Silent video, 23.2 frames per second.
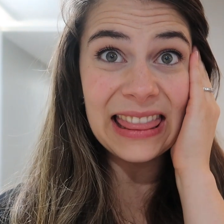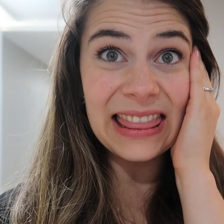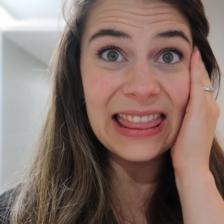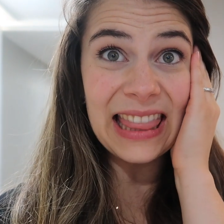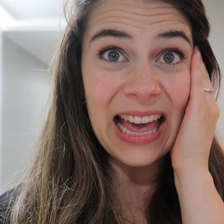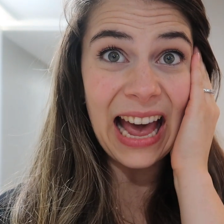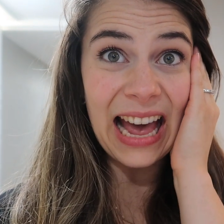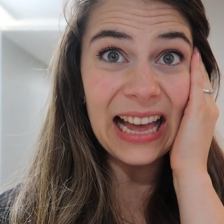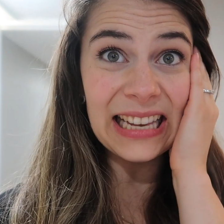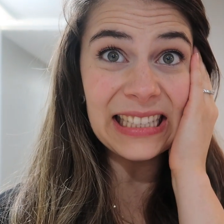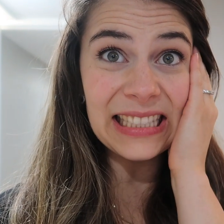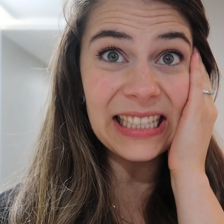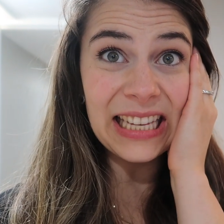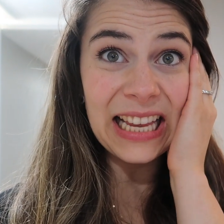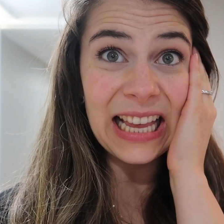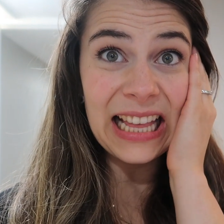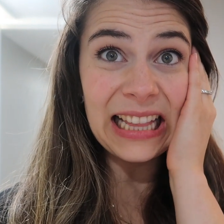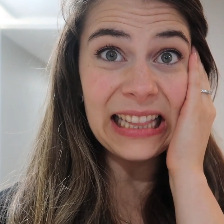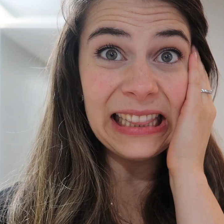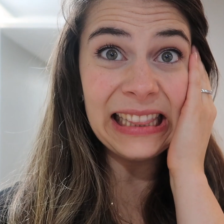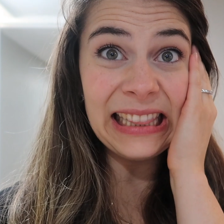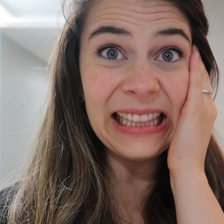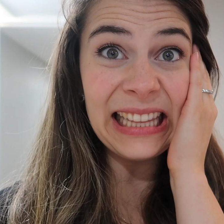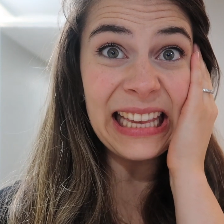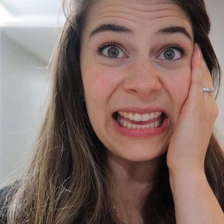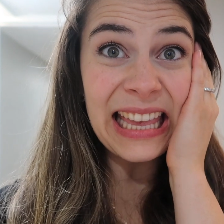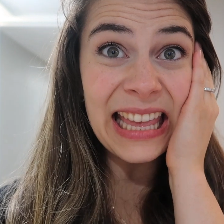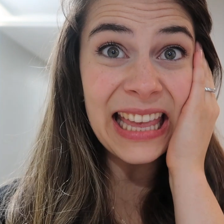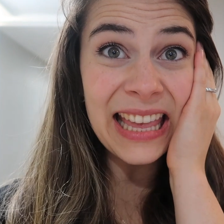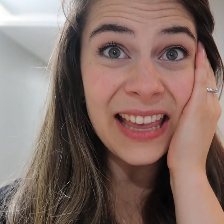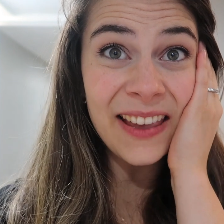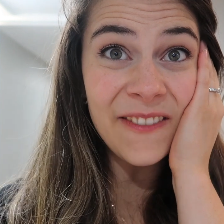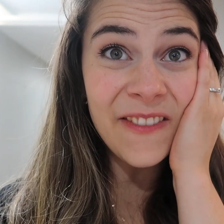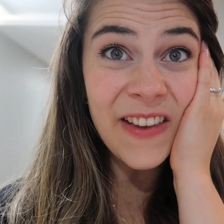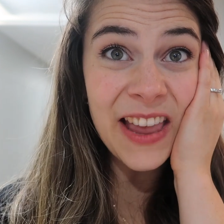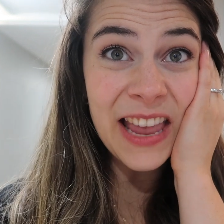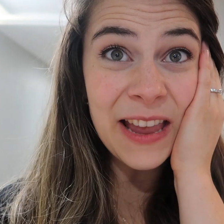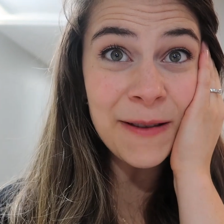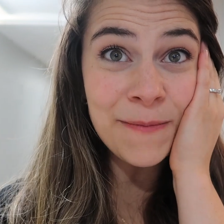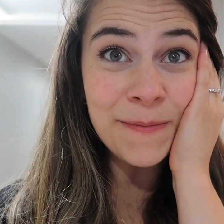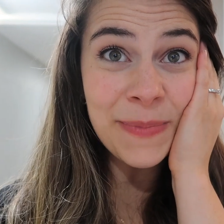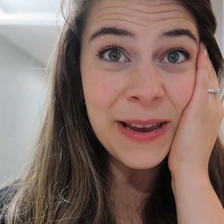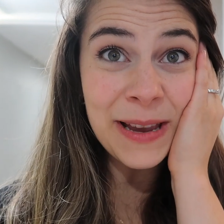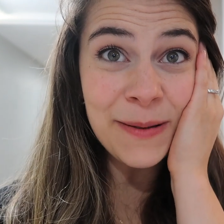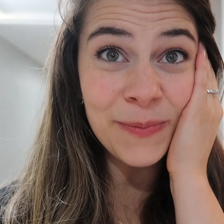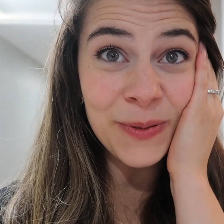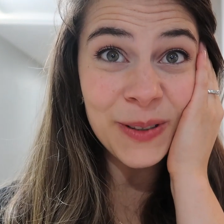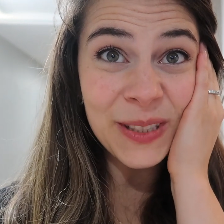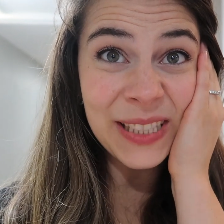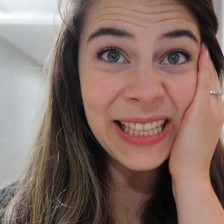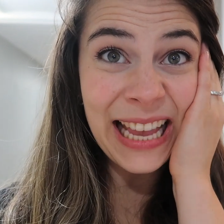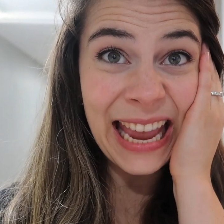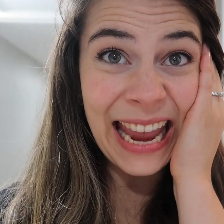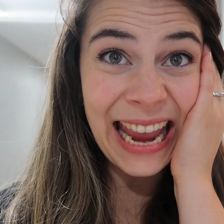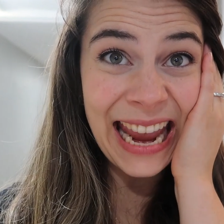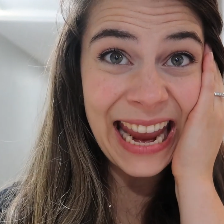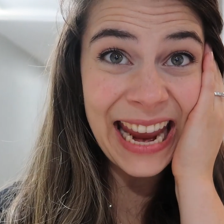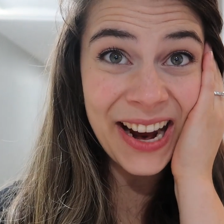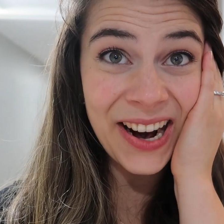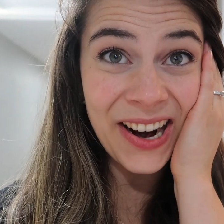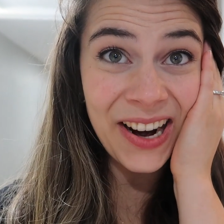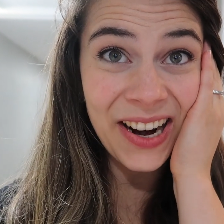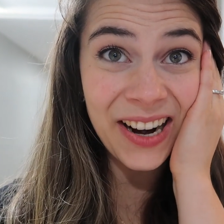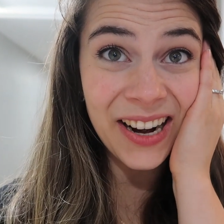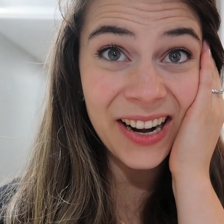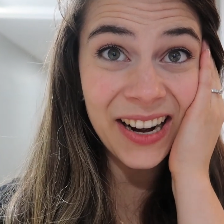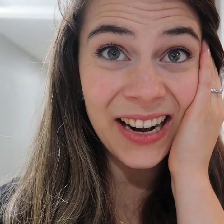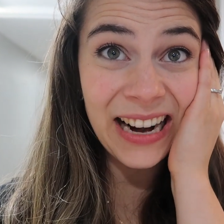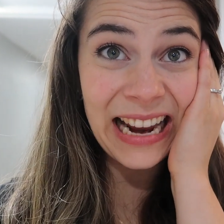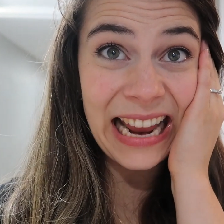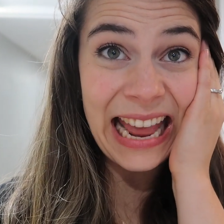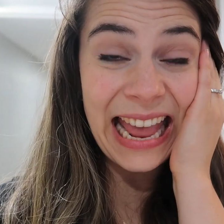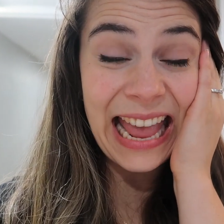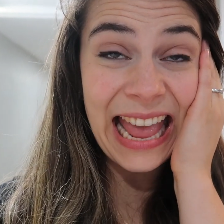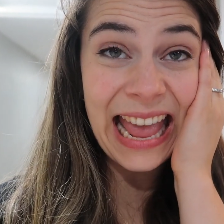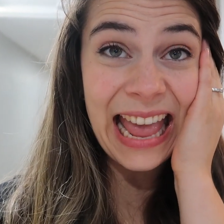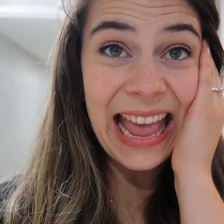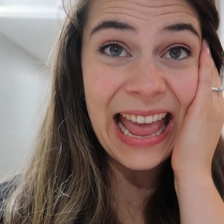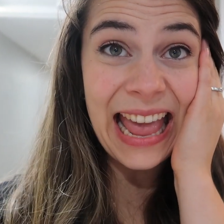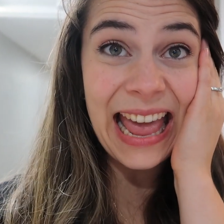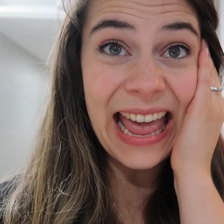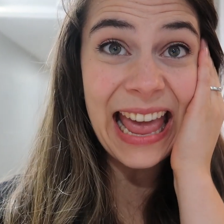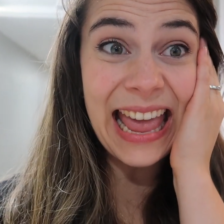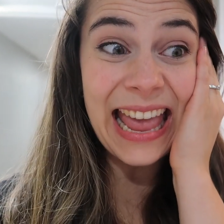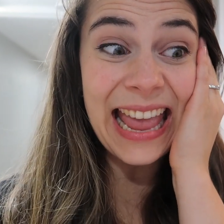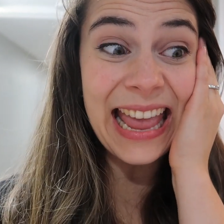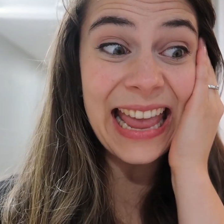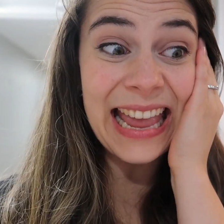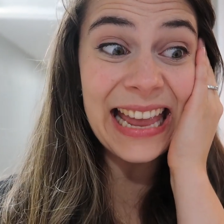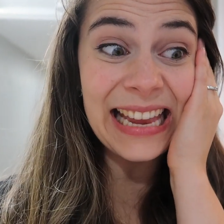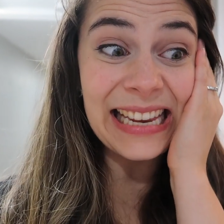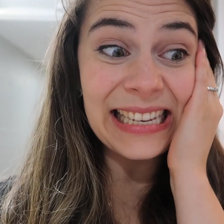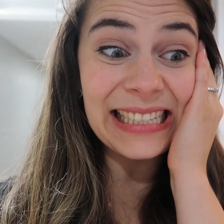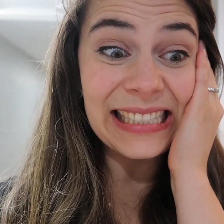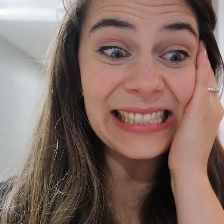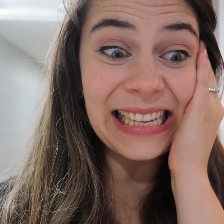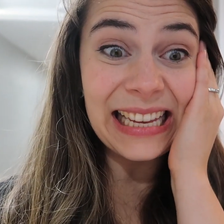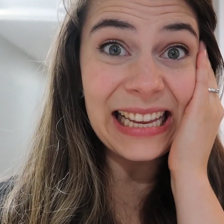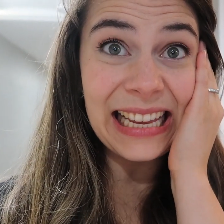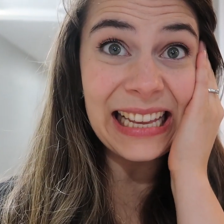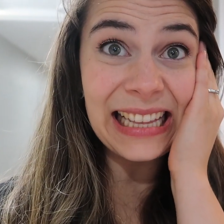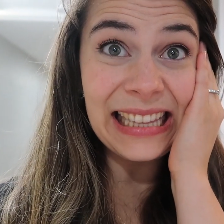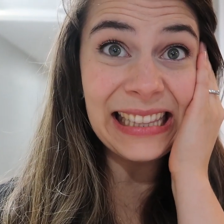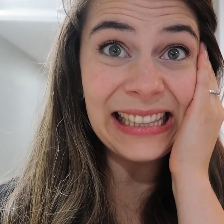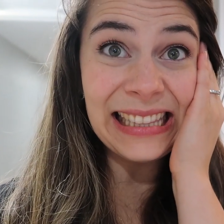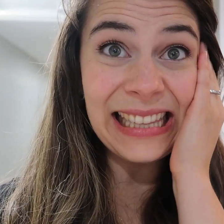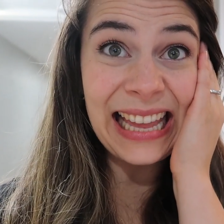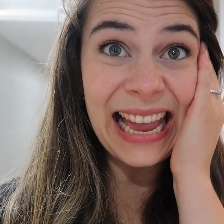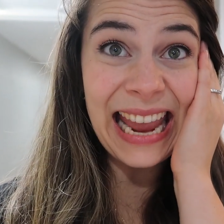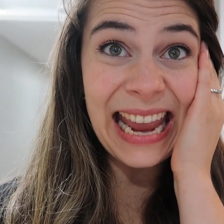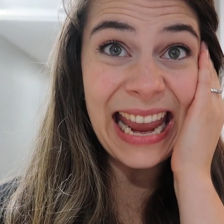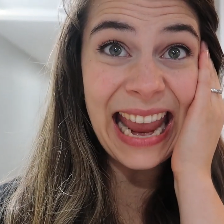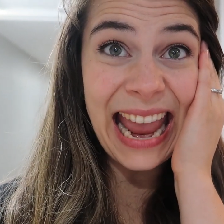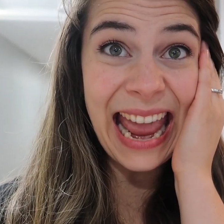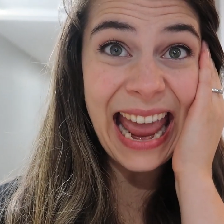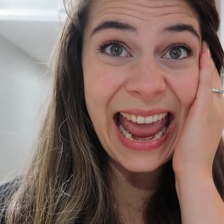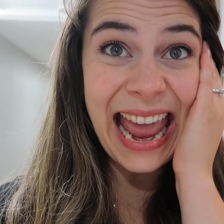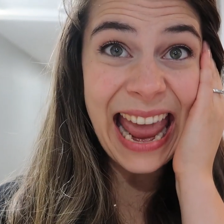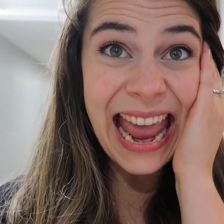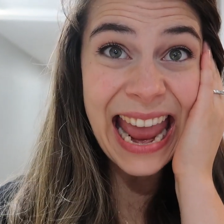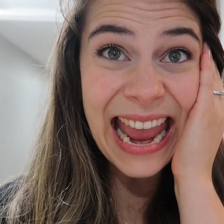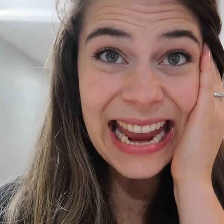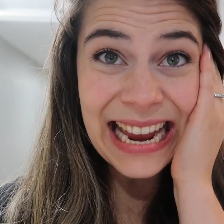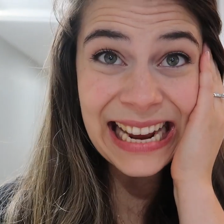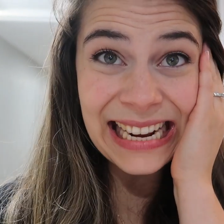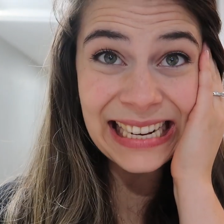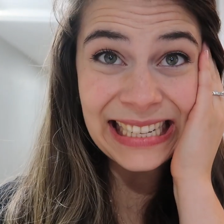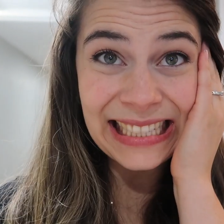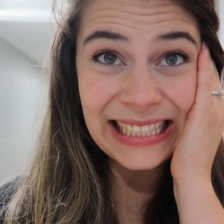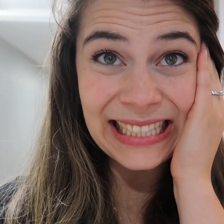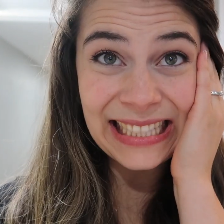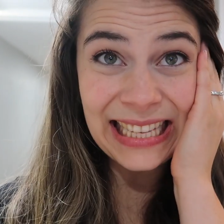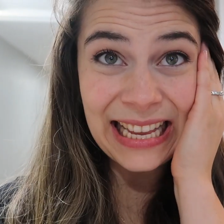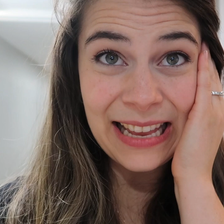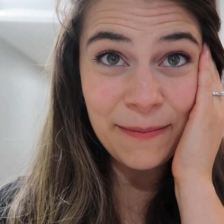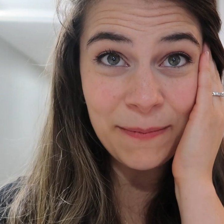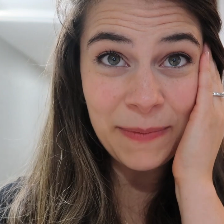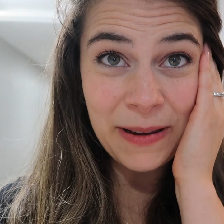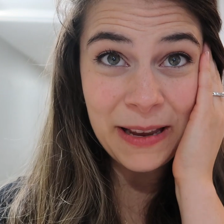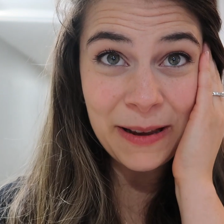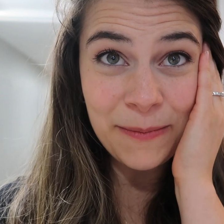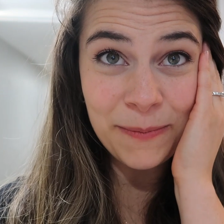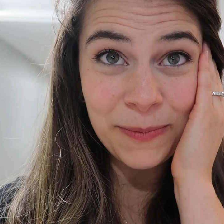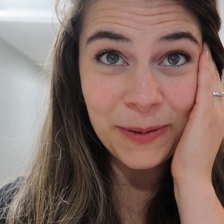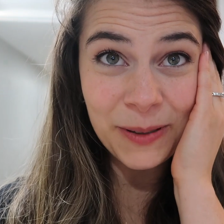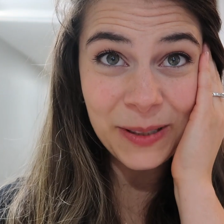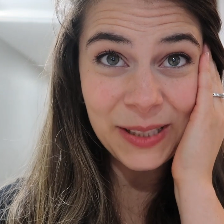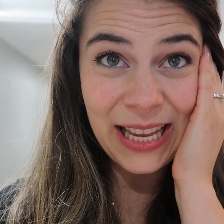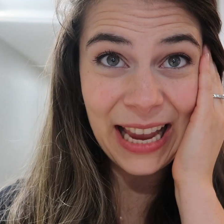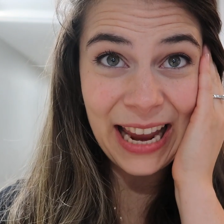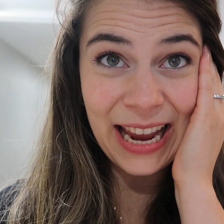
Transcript: that live in people's hair and lay eggs in people's